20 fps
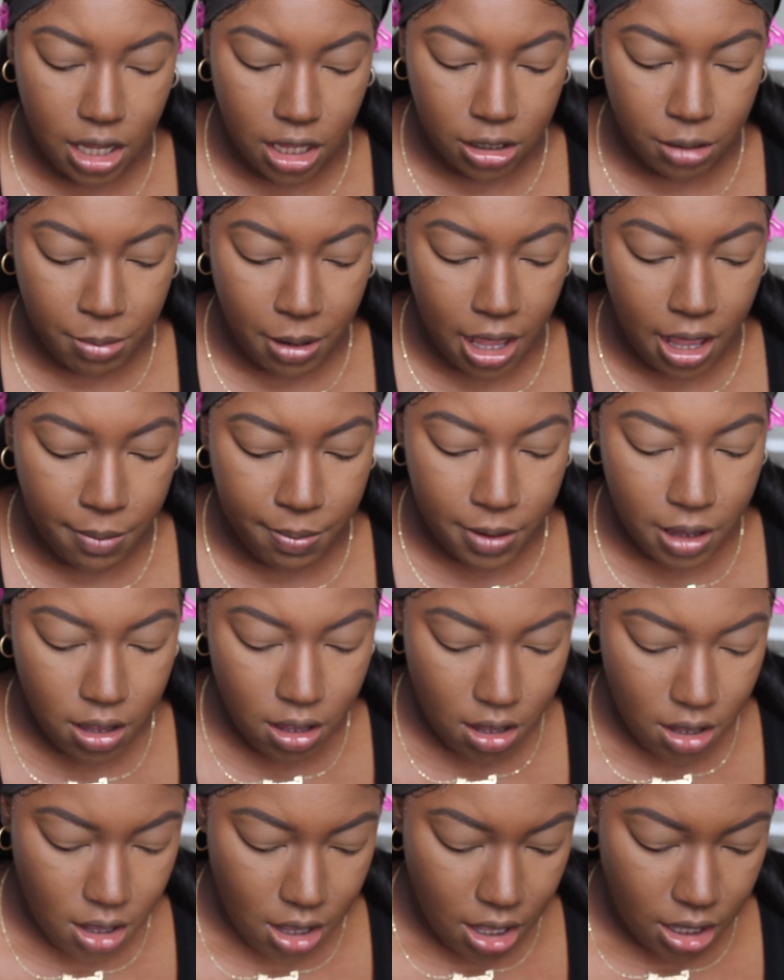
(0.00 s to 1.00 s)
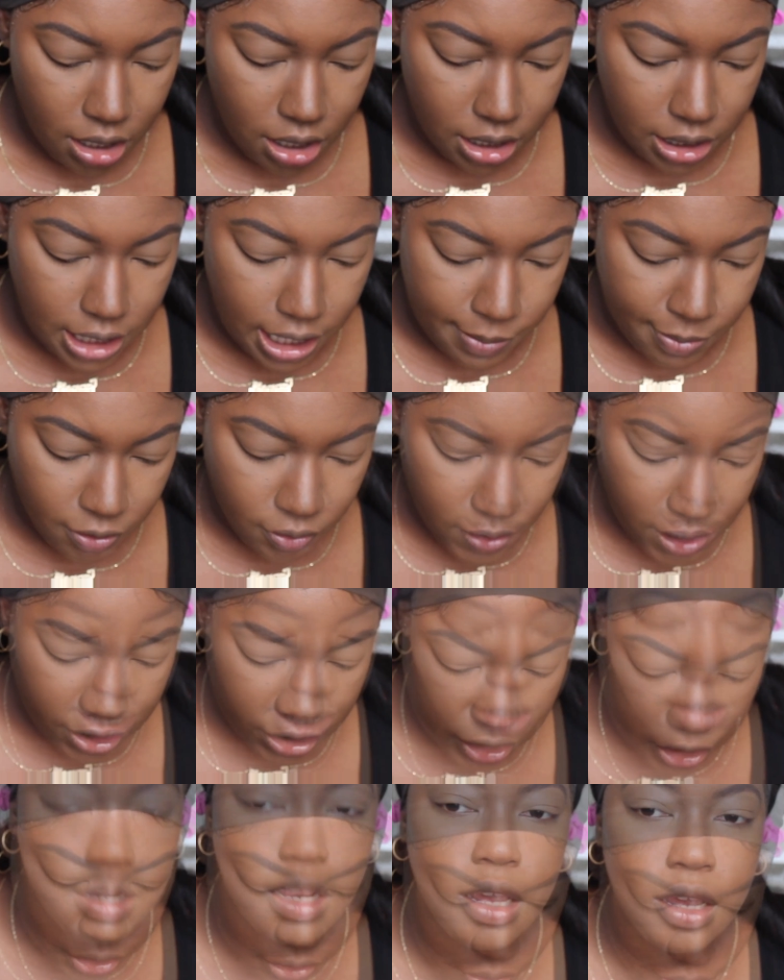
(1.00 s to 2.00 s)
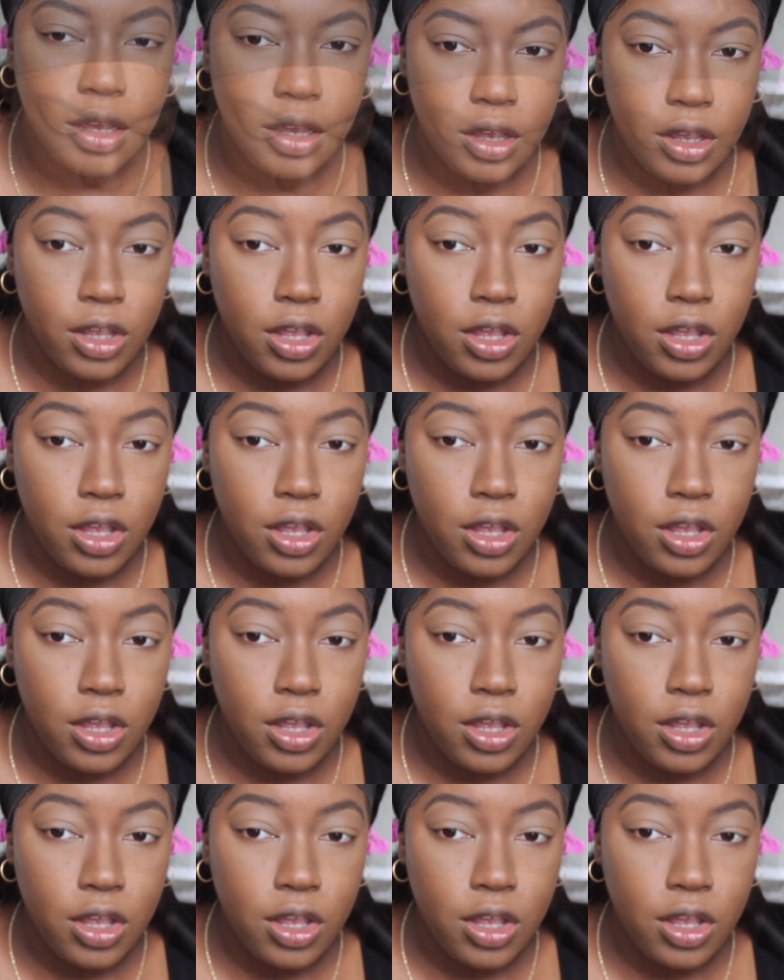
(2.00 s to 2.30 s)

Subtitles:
ColourPop collaboration.